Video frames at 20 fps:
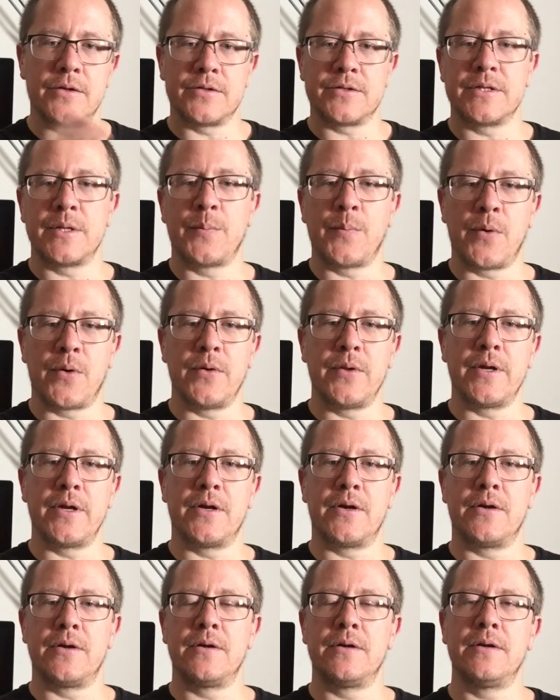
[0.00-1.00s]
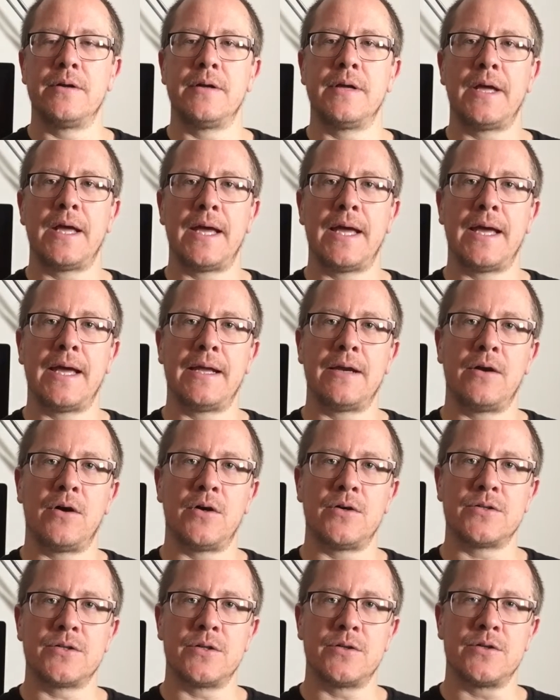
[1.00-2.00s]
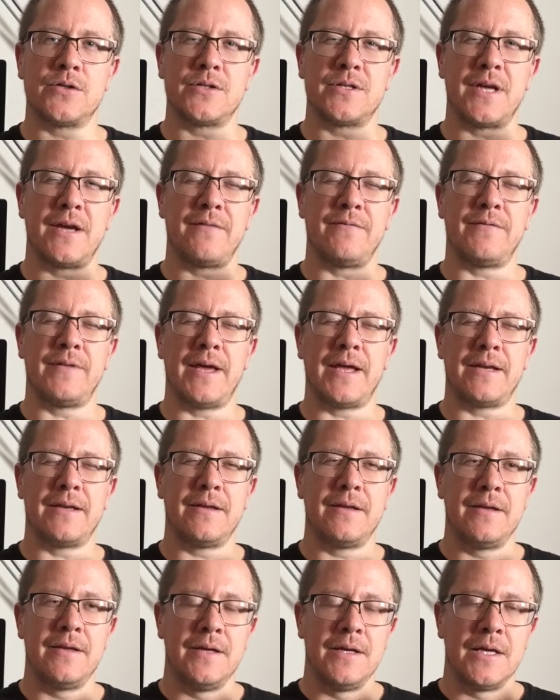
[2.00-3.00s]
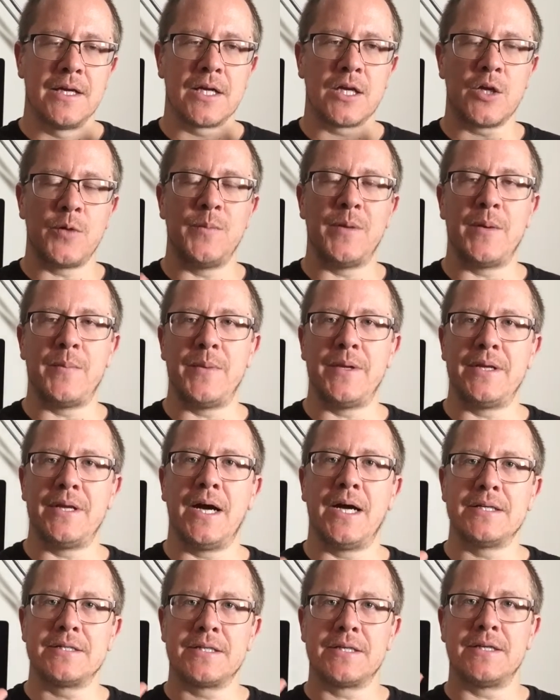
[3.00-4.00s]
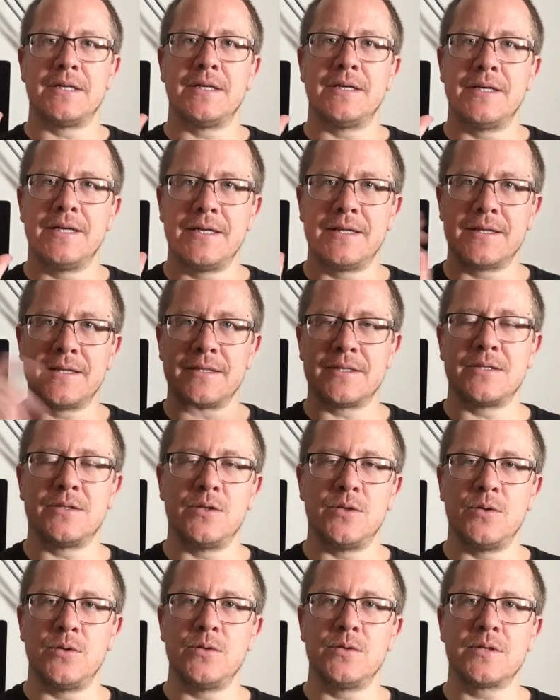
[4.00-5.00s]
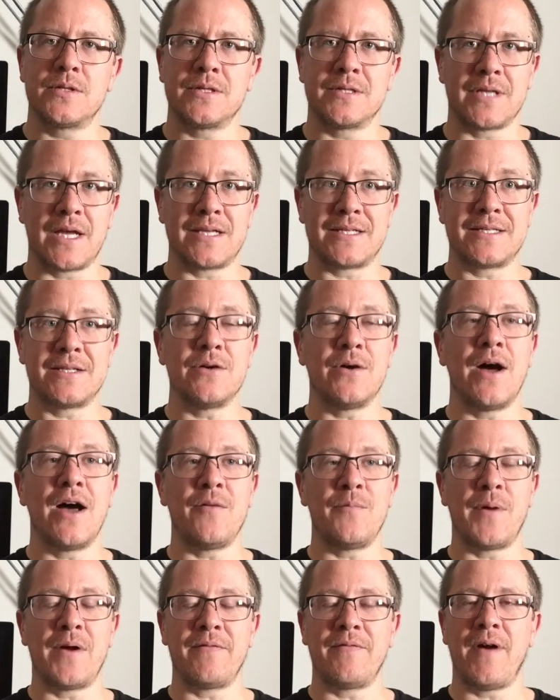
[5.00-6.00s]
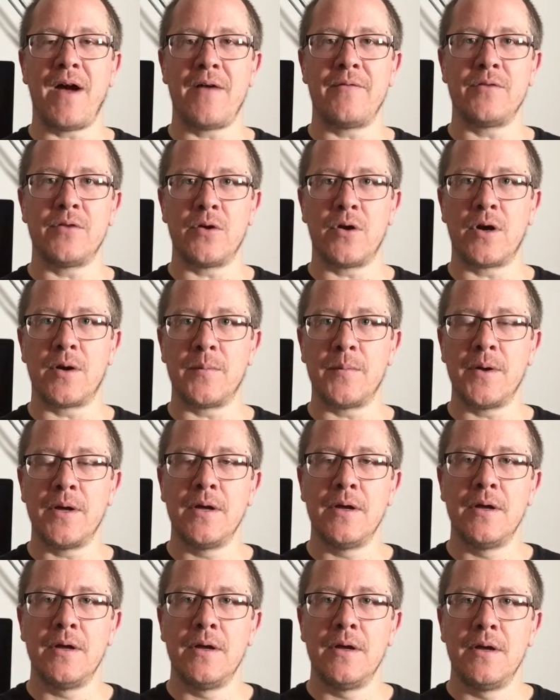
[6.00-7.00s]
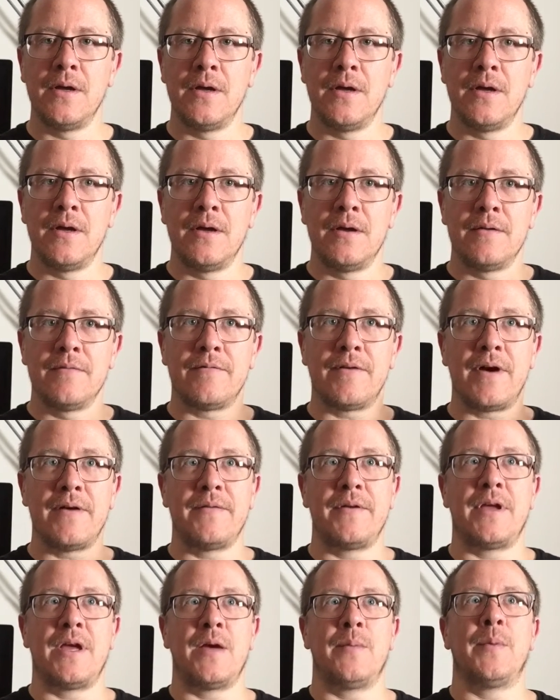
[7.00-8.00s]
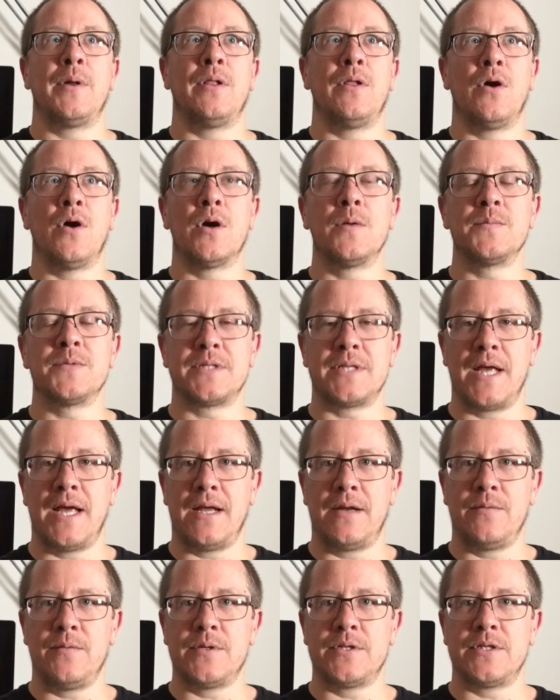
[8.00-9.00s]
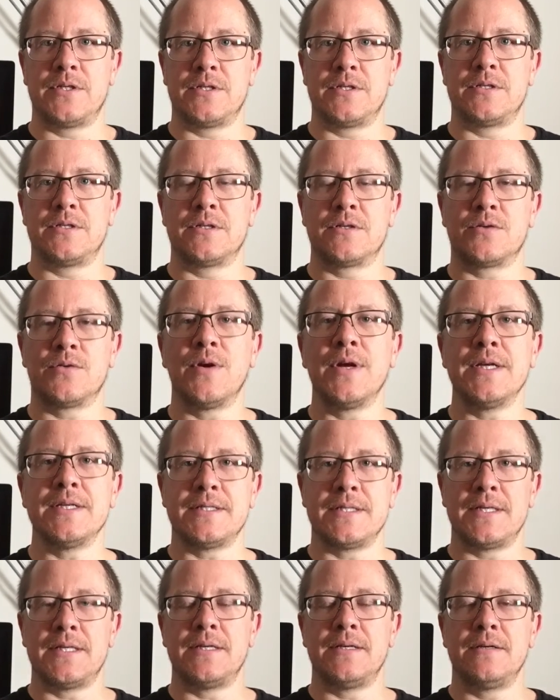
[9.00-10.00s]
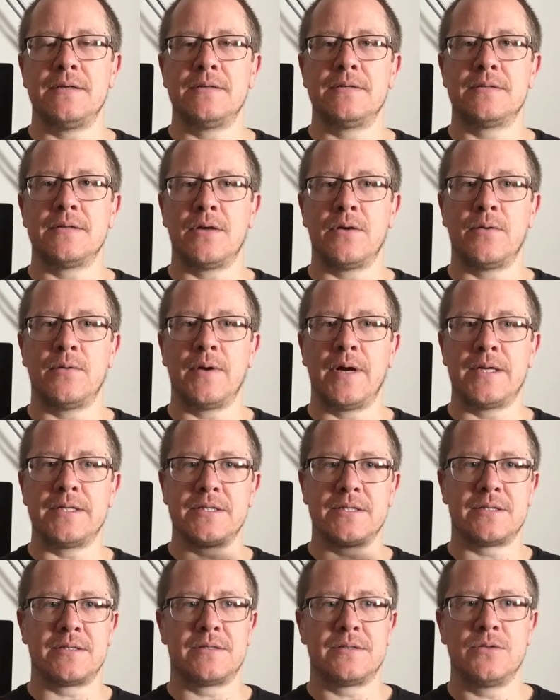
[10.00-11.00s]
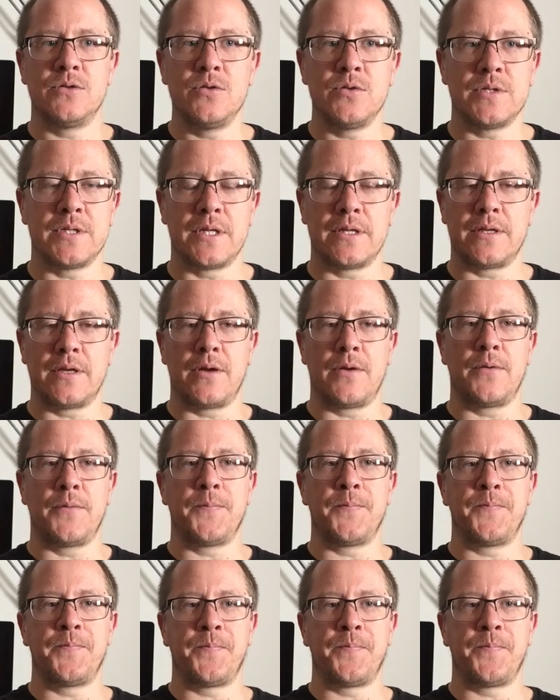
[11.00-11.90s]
to sleep earlier and also just have that commitment not to hit the snooze, because I still have my 5 a.m. alarm set, which is crazy. So I just snooze it though.